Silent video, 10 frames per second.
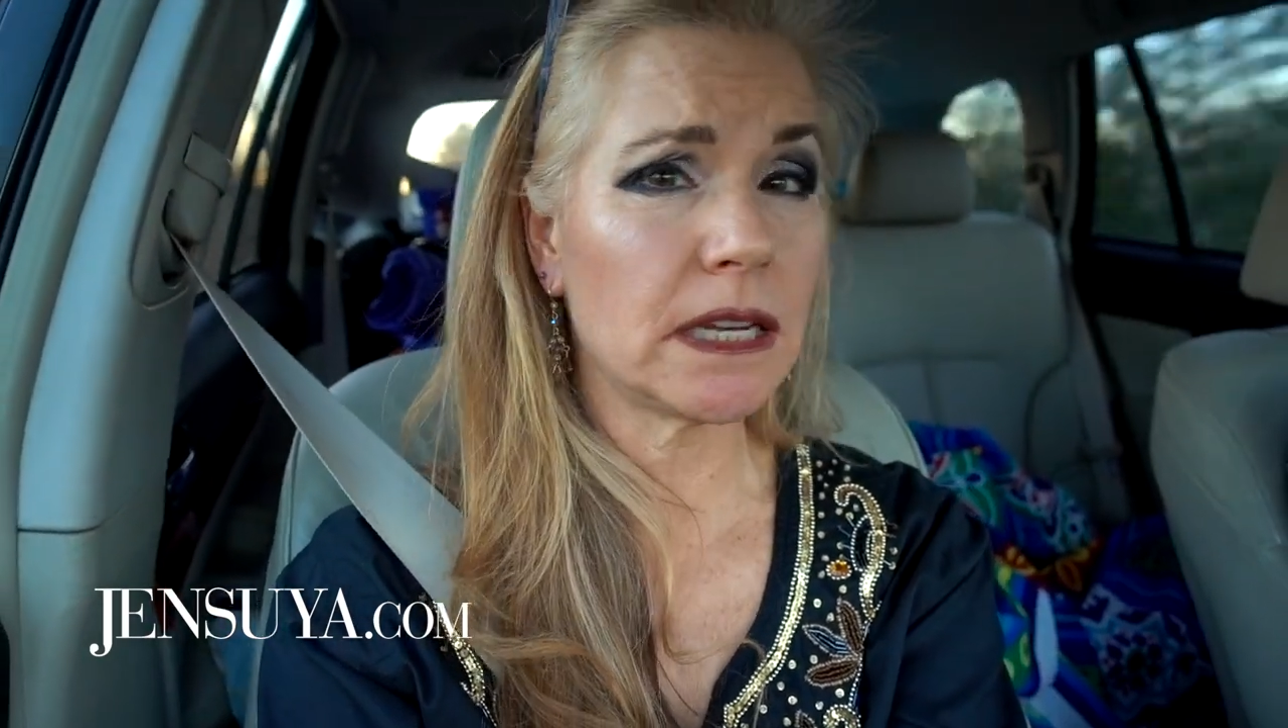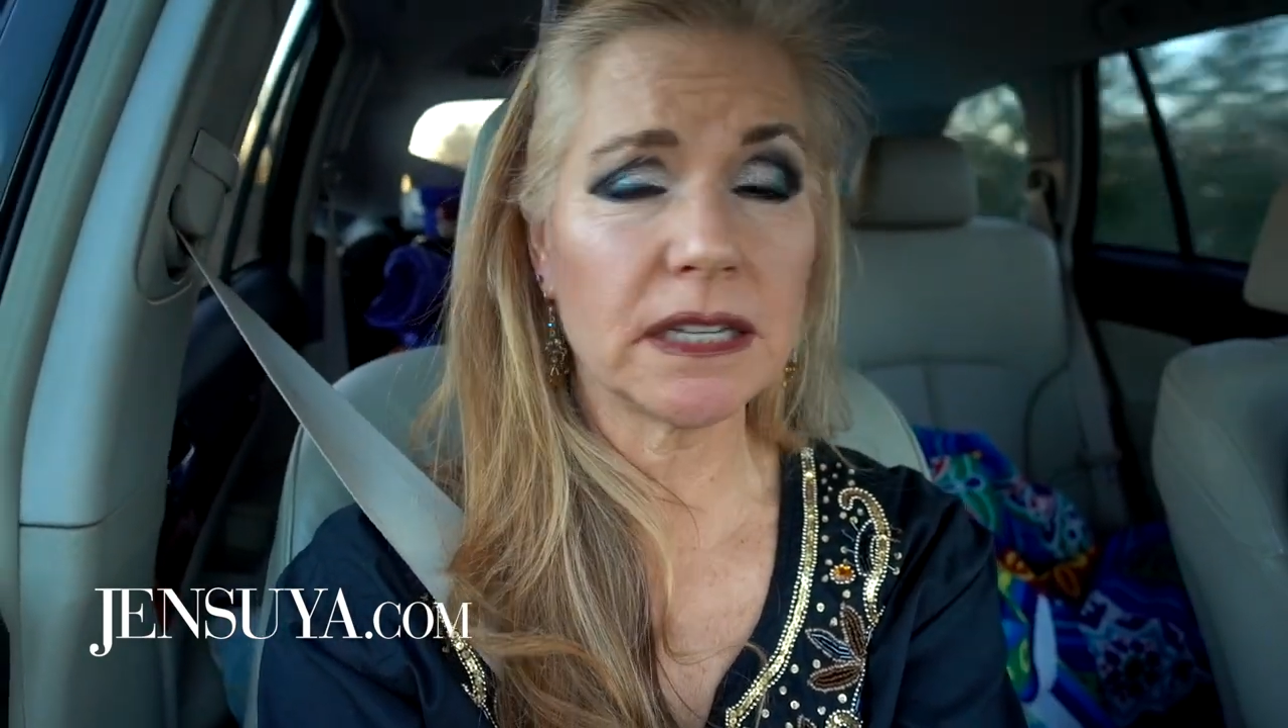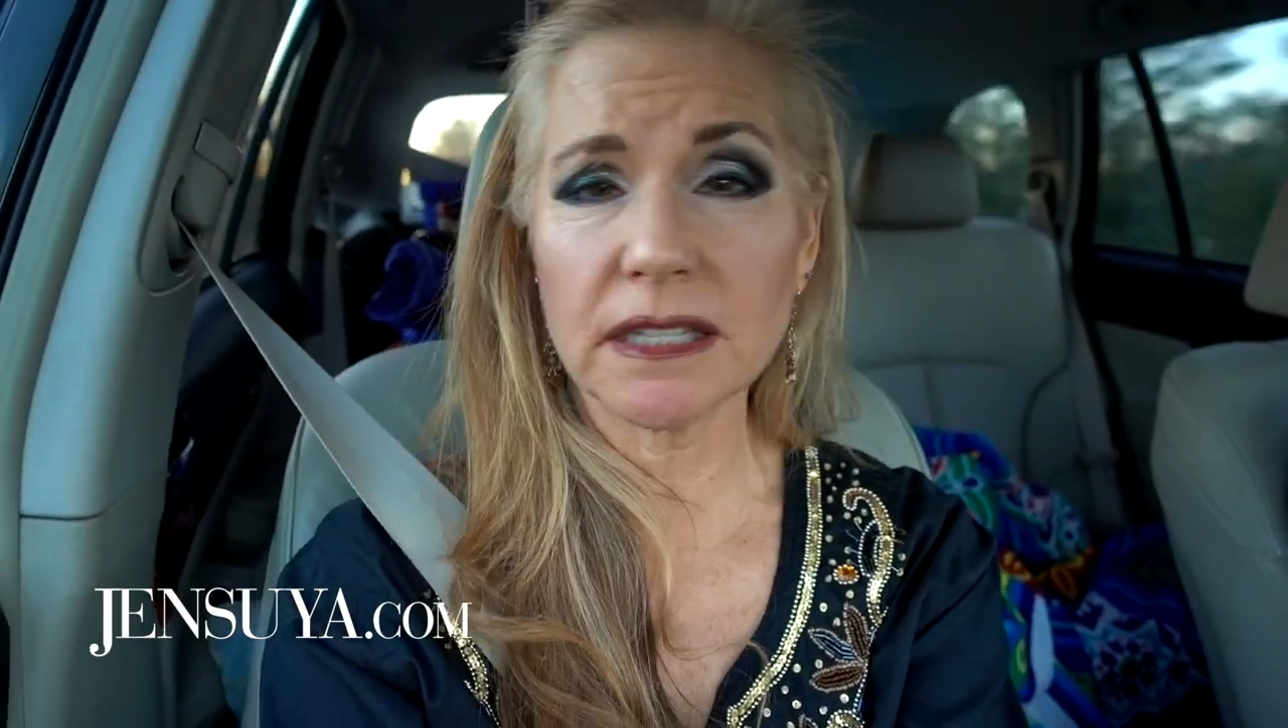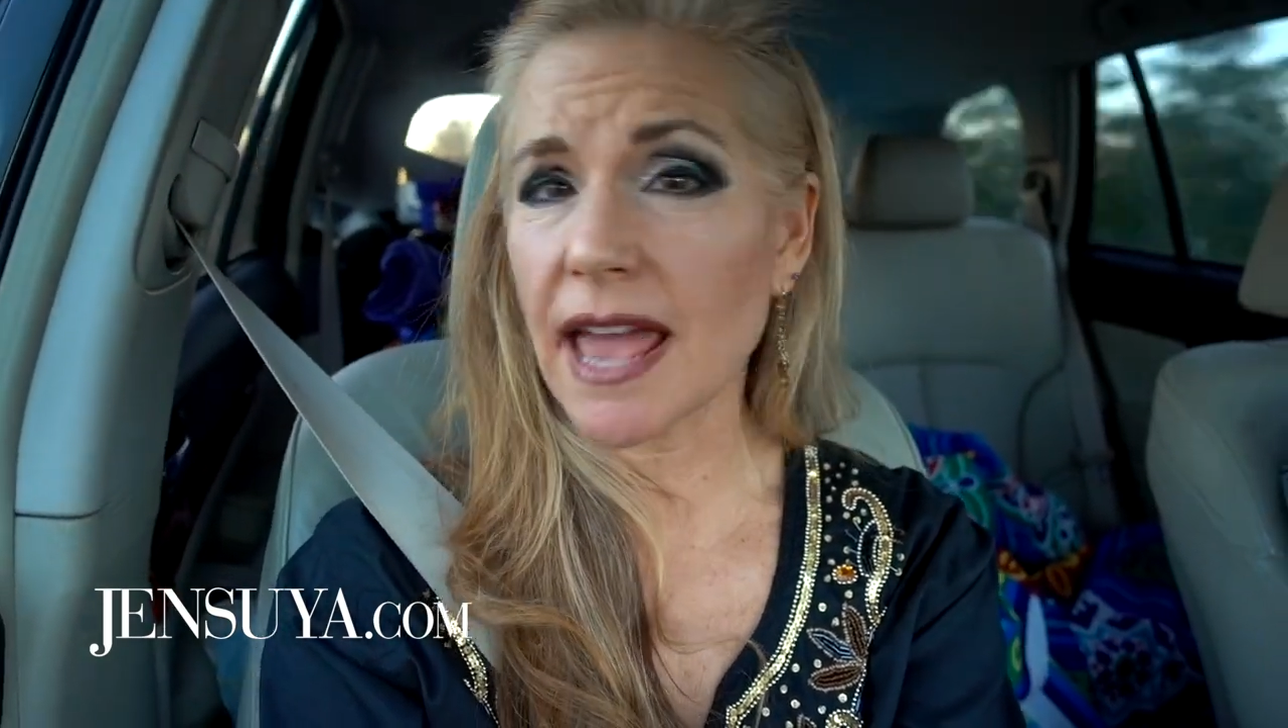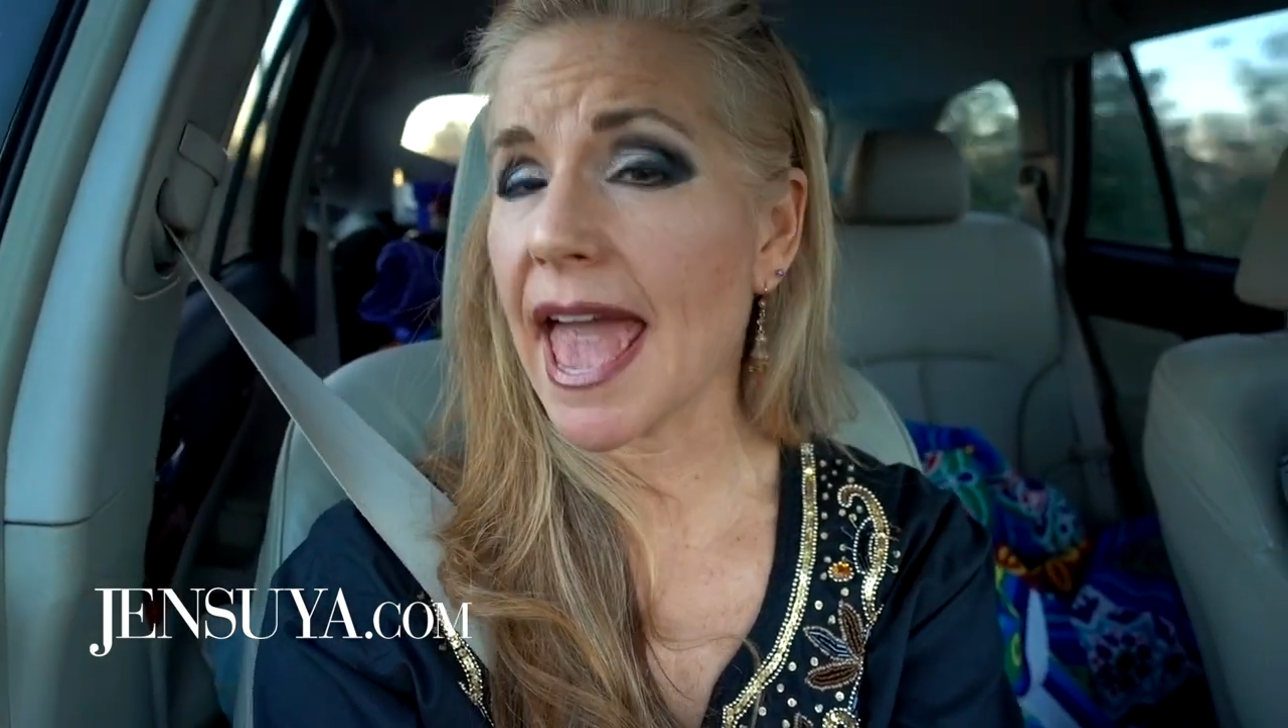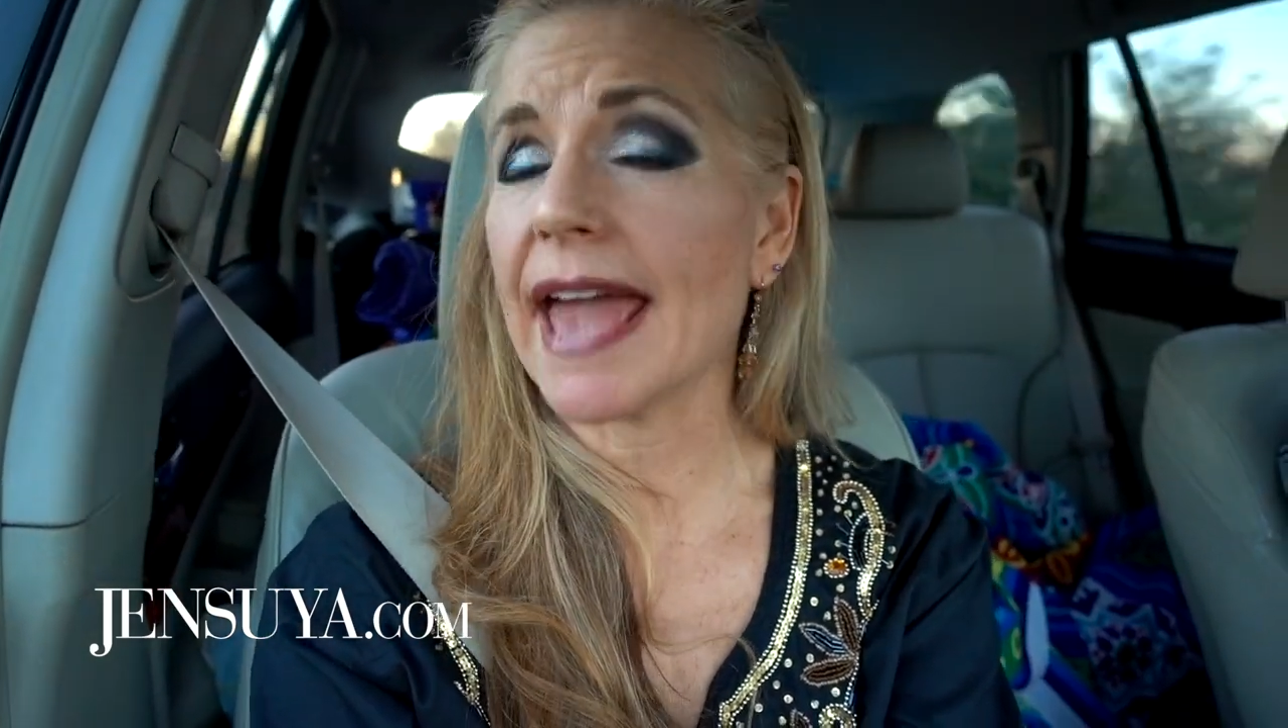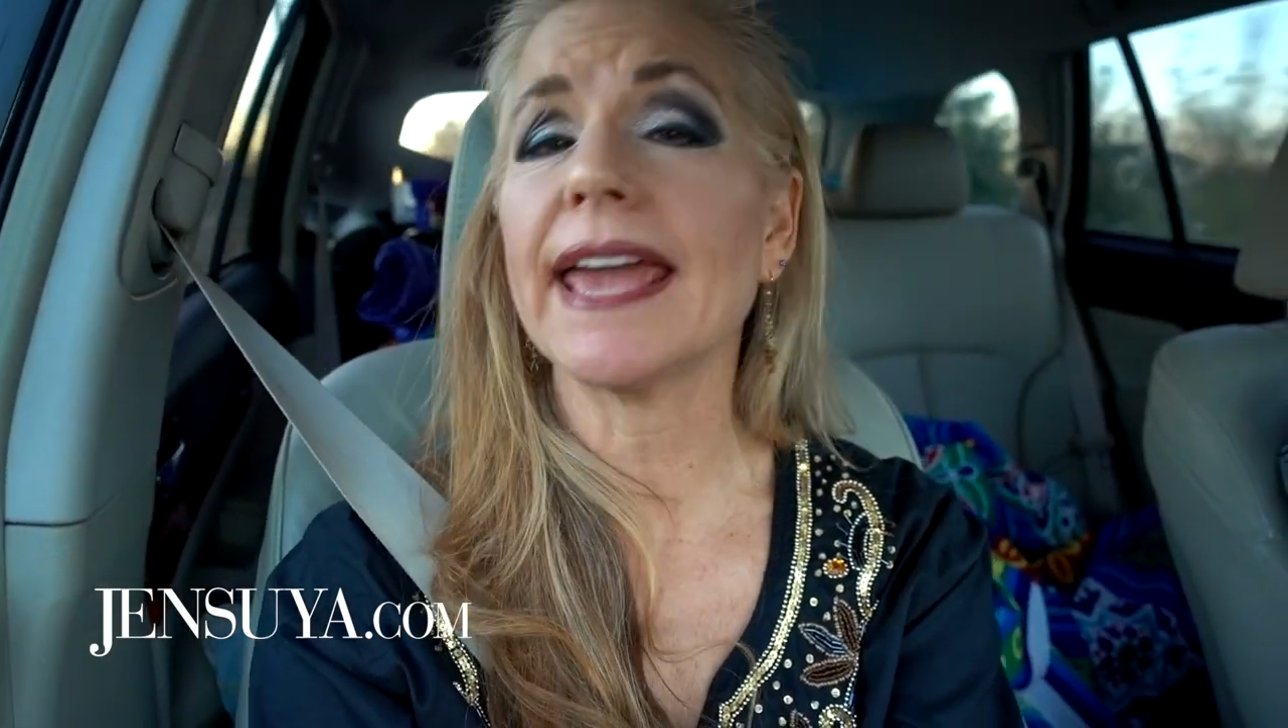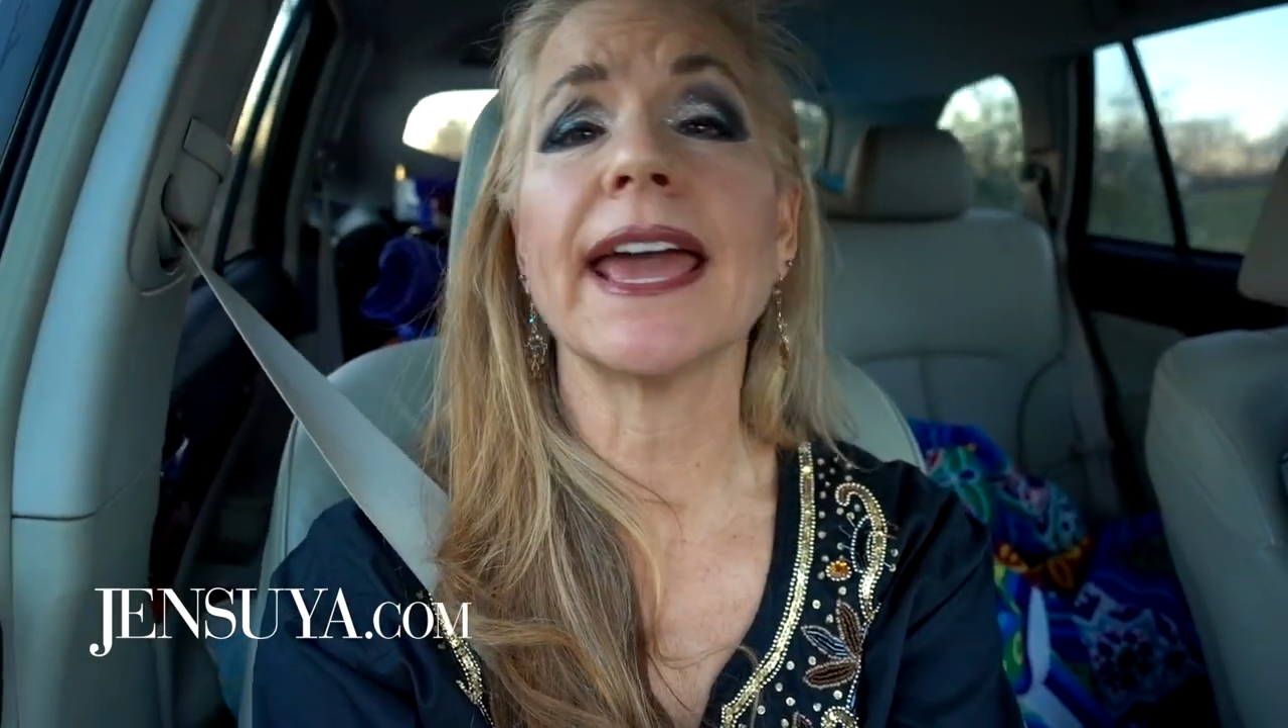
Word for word: to say